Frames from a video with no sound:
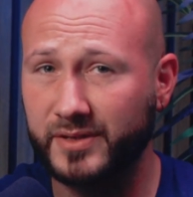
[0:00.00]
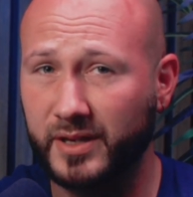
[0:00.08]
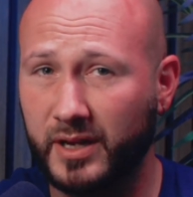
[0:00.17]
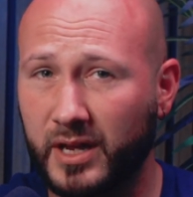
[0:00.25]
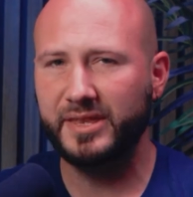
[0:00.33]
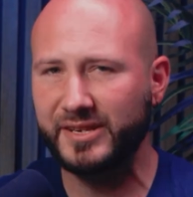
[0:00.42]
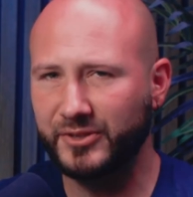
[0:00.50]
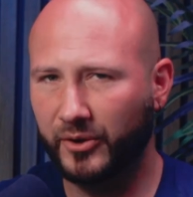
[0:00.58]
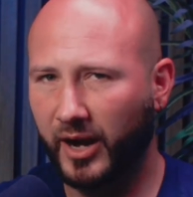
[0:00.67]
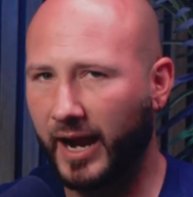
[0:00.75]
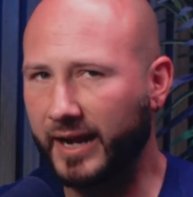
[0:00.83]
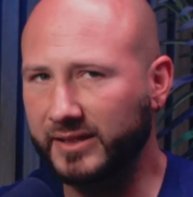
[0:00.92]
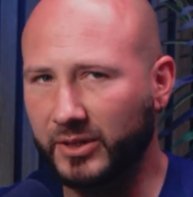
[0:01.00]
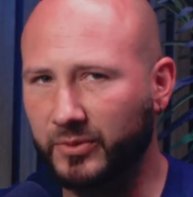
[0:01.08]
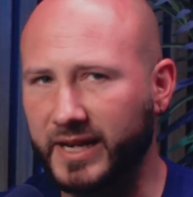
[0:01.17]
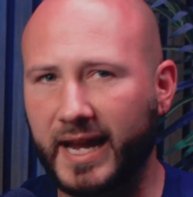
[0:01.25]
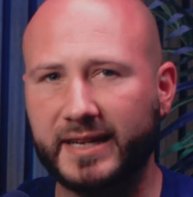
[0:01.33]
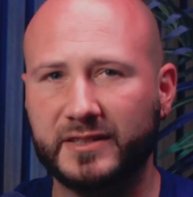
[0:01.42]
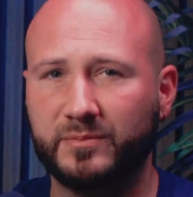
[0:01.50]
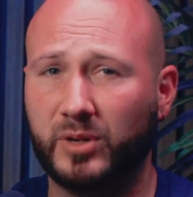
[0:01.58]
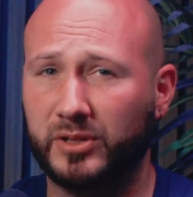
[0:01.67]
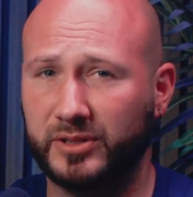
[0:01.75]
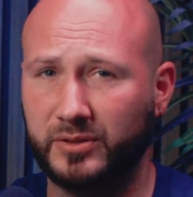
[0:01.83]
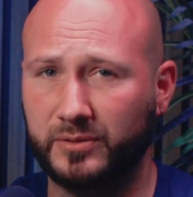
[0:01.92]
These are highly reactive
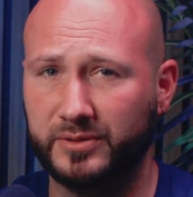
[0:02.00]
molecules,